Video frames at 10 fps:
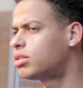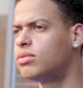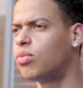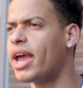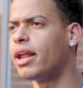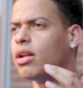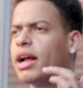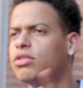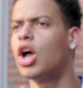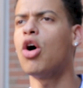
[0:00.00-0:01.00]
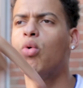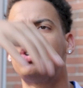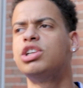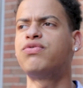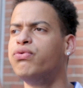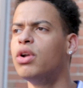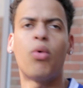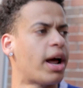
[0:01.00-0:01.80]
Somebody, wait, please! I, no, Someone help!